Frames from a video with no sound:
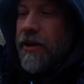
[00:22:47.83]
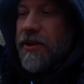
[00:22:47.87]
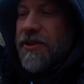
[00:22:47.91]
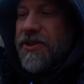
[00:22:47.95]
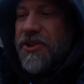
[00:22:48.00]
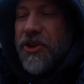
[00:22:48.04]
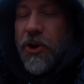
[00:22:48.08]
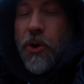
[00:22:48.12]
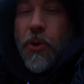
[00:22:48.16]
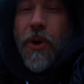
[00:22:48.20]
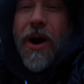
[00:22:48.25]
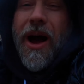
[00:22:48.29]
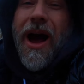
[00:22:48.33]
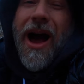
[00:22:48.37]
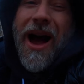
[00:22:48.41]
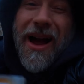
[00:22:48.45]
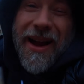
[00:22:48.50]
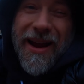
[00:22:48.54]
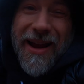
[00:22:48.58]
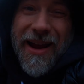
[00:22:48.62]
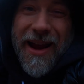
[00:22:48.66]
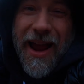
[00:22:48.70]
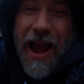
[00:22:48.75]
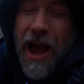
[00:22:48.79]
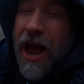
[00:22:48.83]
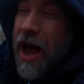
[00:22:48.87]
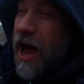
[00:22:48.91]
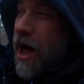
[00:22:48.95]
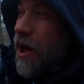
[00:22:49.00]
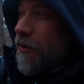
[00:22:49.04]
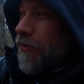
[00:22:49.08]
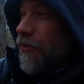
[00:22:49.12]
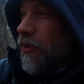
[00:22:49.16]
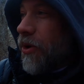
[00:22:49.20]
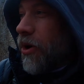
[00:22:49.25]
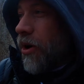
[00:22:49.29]
So I ate
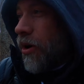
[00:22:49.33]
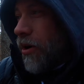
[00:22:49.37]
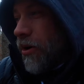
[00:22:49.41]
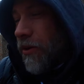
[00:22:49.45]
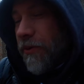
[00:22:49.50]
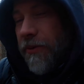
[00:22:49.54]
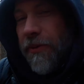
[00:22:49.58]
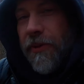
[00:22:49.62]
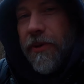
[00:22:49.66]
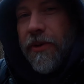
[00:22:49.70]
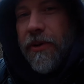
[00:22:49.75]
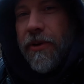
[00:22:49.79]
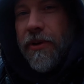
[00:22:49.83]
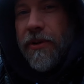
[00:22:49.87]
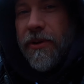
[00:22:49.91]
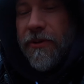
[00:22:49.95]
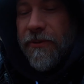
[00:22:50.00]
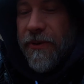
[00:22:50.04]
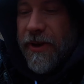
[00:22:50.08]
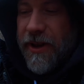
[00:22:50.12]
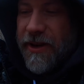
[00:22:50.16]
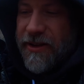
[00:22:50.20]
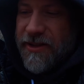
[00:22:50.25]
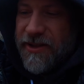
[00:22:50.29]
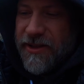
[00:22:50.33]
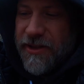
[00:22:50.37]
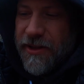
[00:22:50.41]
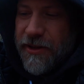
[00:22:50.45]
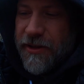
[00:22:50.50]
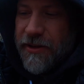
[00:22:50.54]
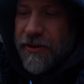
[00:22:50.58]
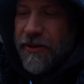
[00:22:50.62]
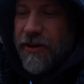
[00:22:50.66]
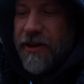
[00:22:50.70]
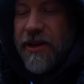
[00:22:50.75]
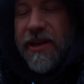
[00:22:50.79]
half of the
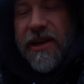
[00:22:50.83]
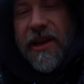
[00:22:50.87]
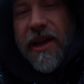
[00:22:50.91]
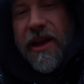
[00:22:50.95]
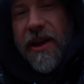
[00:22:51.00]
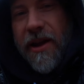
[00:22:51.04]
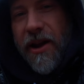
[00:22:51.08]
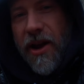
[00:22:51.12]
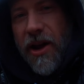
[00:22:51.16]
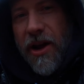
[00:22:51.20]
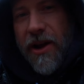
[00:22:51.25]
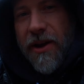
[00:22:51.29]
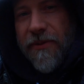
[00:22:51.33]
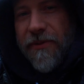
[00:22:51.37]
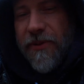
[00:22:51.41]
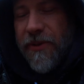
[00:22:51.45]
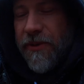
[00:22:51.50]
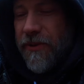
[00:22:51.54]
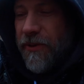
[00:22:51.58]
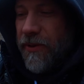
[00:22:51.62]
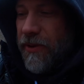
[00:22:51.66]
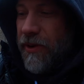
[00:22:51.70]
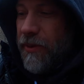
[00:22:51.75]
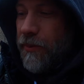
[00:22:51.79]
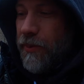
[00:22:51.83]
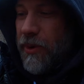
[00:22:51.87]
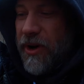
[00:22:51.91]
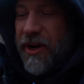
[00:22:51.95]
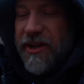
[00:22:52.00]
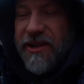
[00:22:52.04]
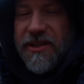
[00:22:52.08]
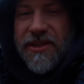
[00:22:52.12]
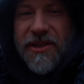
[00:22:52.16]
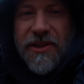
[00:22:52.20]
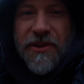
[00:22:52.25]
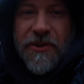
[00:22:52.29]
venison. He ate half of the
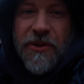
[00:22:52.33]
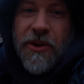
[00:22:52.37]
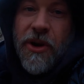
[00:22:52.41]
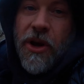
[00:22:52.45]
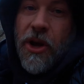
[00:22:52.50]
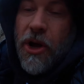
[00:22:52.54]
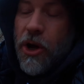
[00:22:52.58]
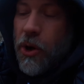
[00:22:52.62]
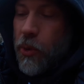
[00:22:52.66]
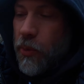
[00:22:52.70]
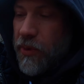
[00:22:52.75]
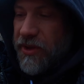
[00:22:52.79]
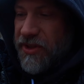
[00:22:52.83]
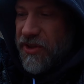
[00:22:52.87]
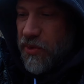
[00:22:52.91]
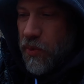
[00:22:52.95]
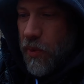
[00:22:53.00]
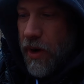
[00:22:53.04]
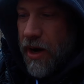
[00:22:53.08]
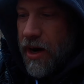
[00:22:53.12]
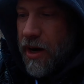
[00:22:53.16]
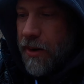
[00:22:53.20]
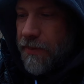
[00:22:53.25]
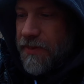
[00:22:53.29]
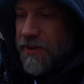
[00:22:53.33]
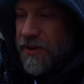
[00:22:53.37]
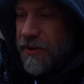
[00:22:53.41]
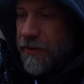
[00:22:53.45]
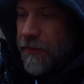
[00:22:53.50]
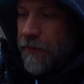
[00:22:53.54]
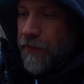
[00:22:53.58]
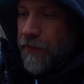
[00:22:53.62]
bison. We swapped.